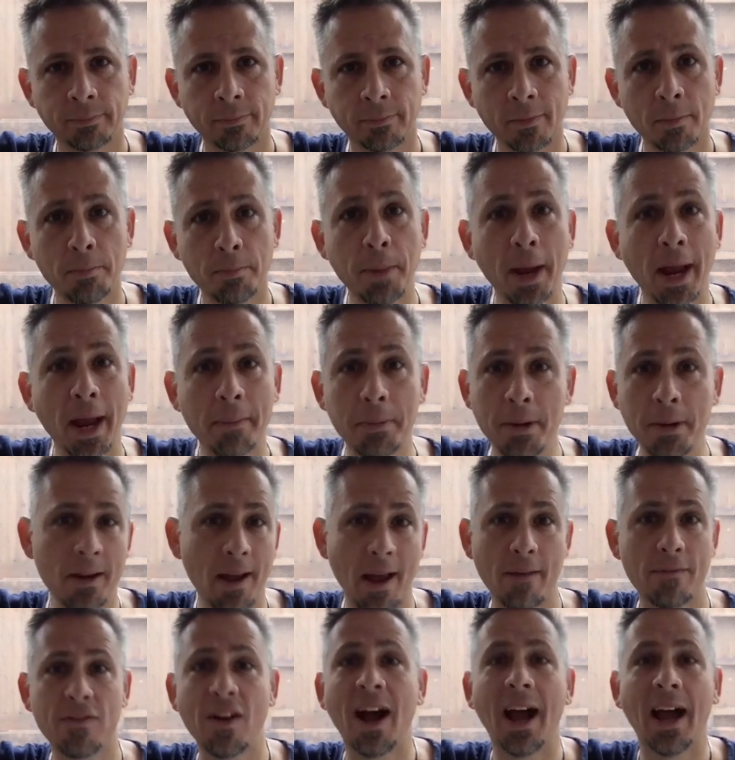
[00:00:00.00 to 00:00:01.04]
Maybe I
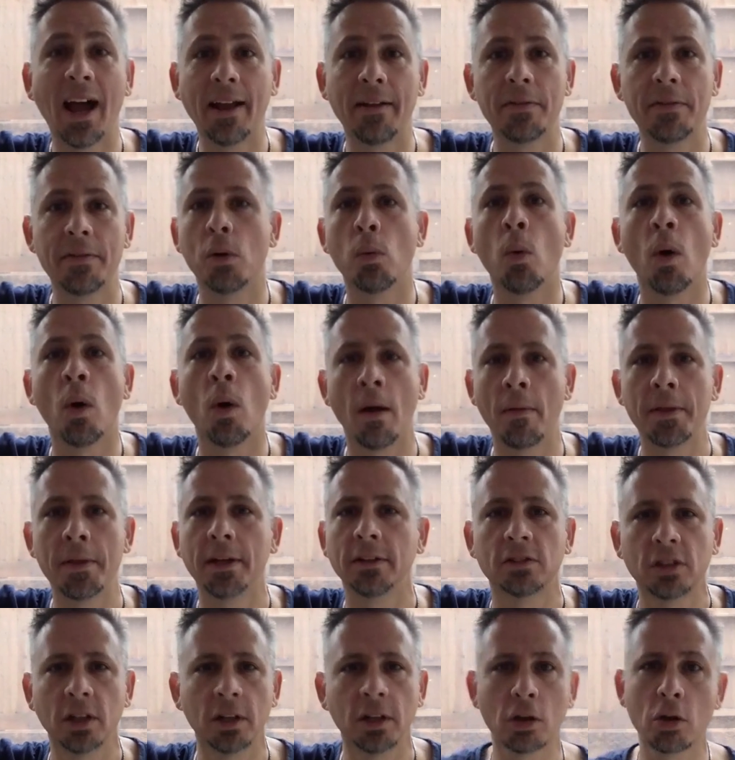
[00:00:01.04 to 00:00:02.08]
find the one
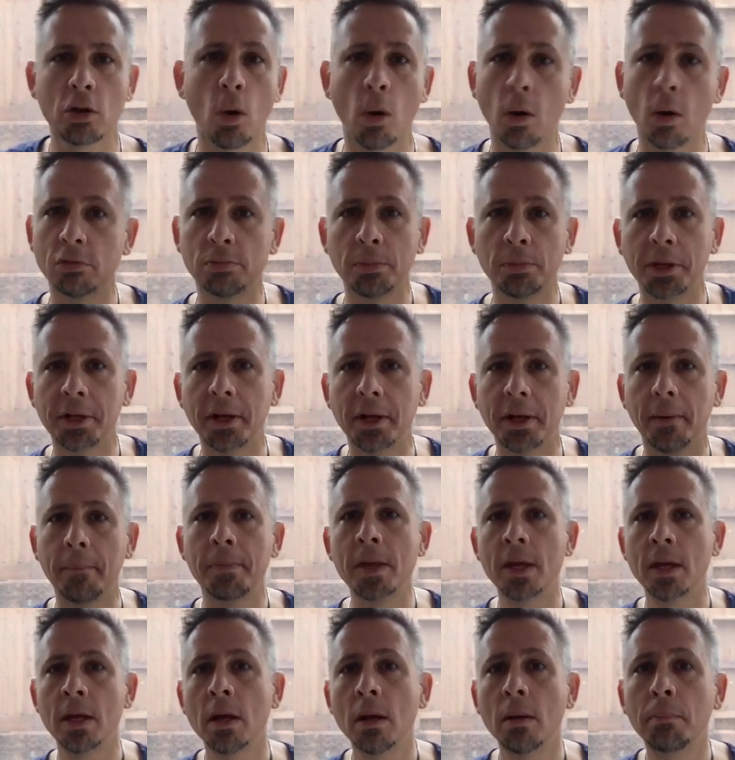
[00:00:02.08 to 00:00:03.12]
that's going to cause me to
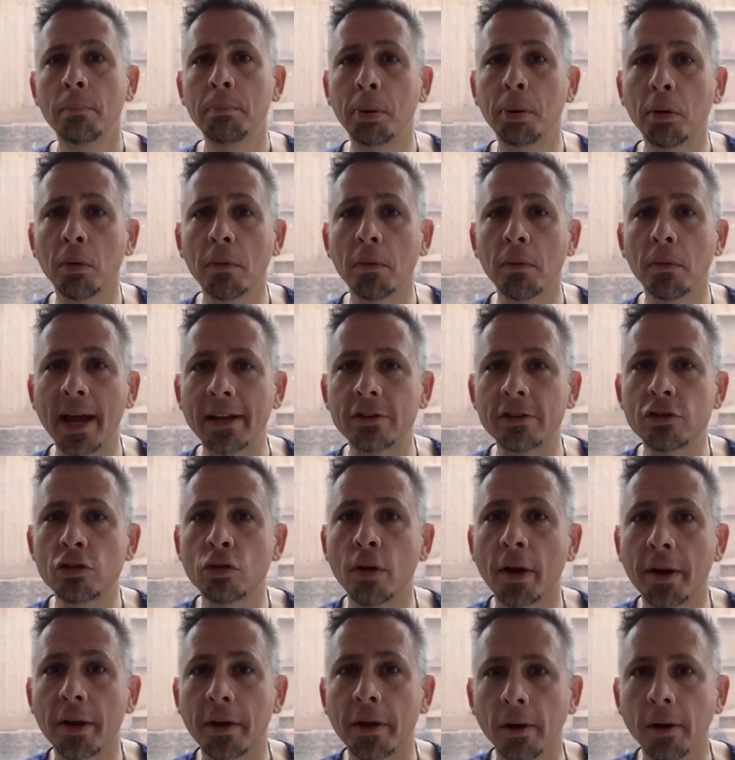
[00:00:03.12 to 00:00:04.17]
pull that
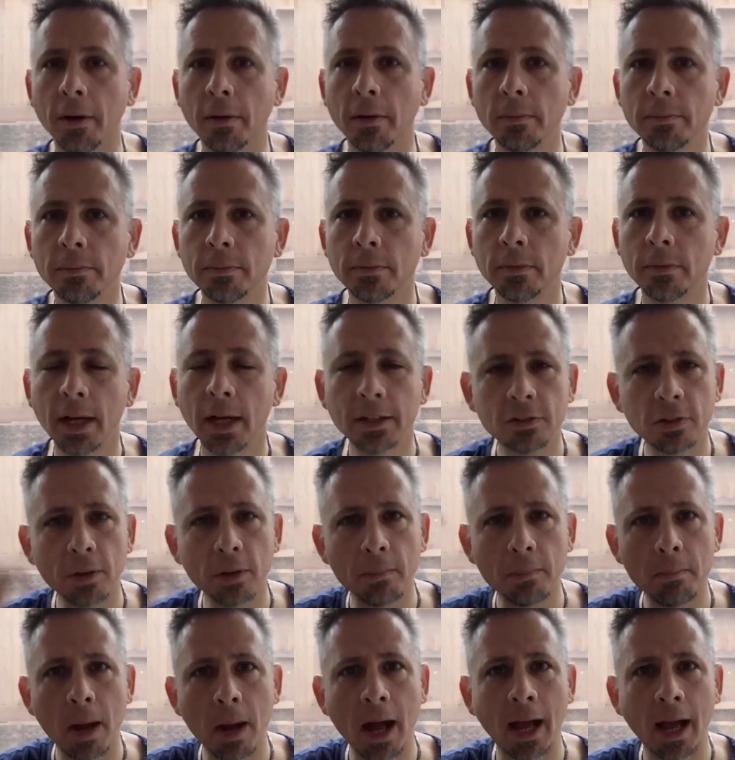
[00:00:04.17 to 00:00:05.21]
trigger, right? So the
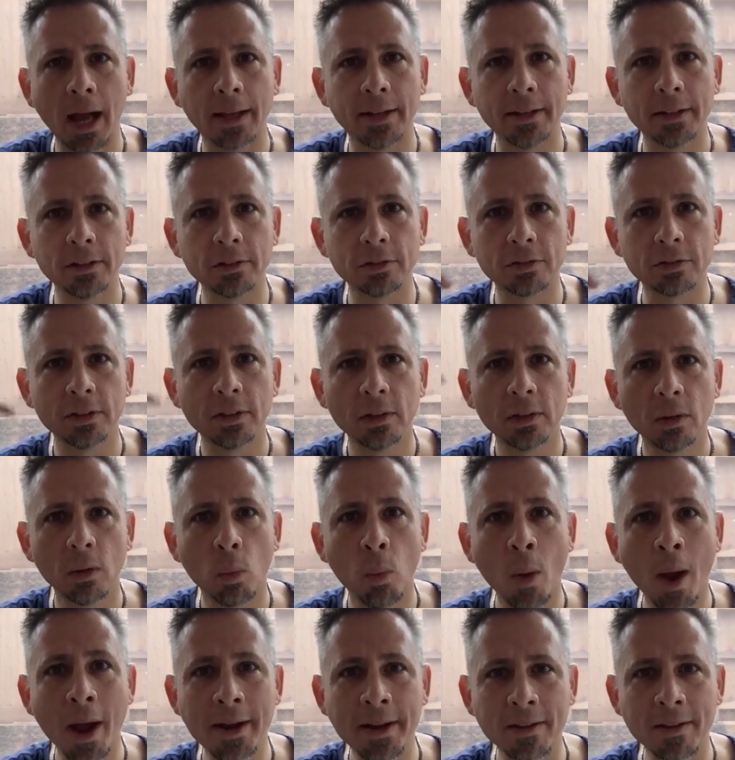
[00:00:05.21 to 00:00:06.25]
mind is
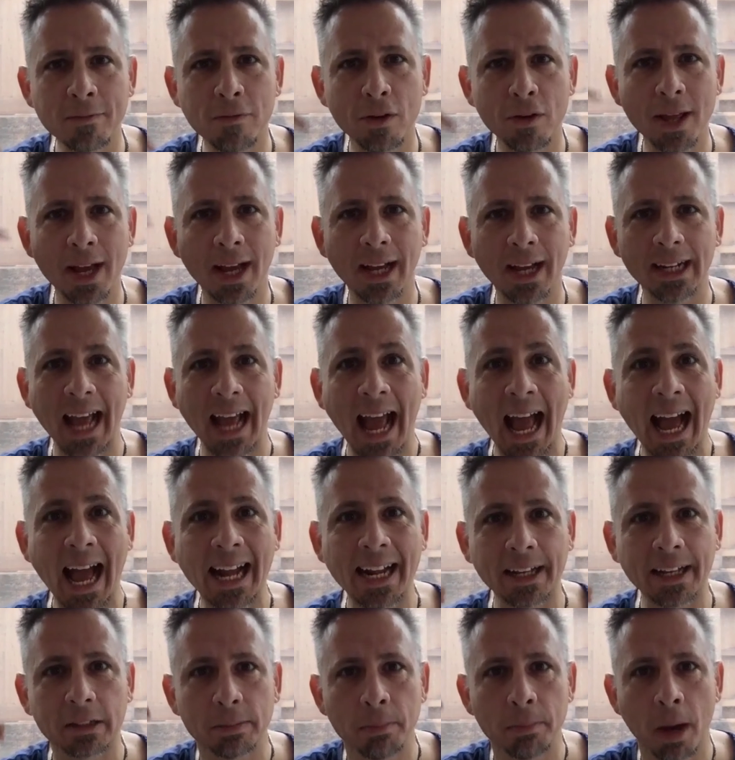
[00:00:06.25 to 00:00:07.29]
waiting for that.
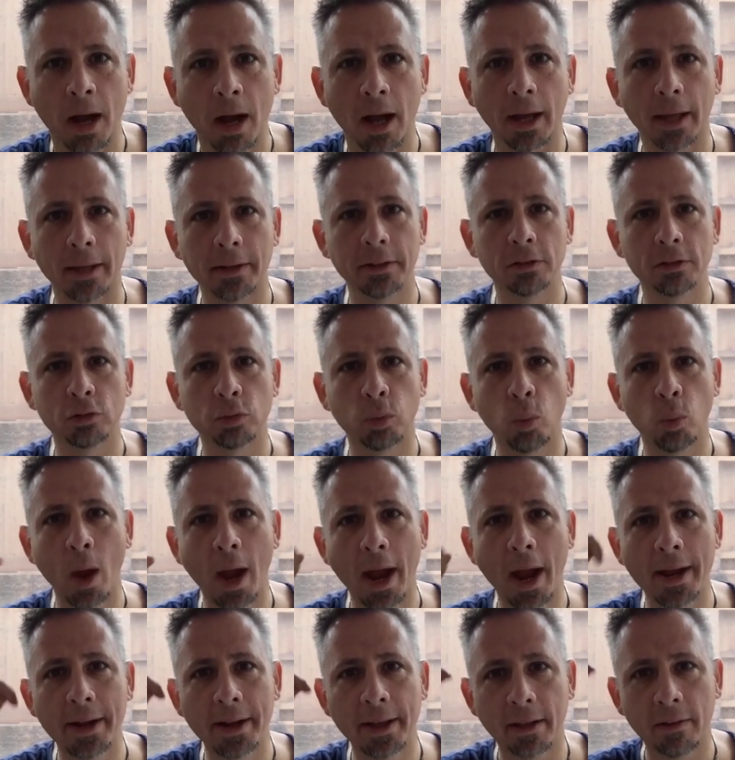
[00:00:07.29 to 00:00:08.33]
Addict mind is
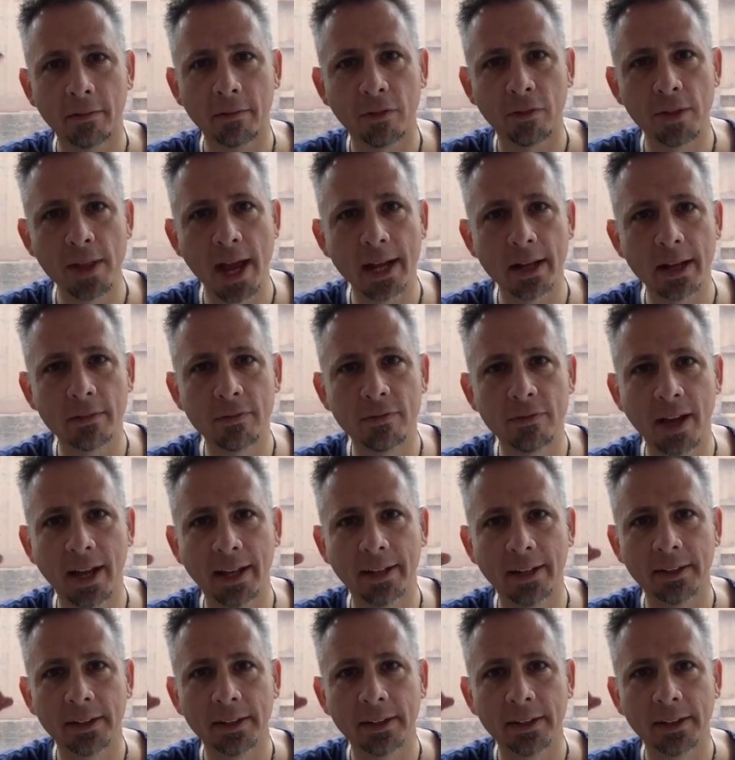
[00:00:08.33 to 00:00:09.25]
waiting for that event